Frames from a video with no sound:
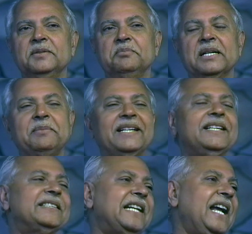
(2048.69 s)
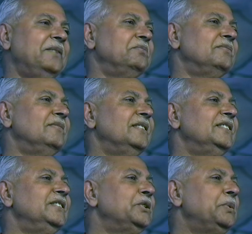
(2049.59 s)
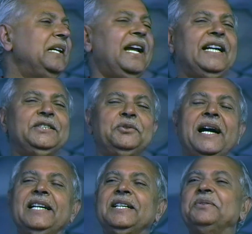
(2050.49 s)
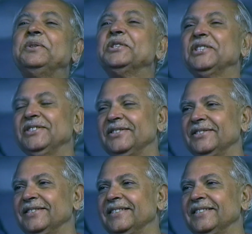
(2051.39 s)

but by that time you will enjoy the ocean.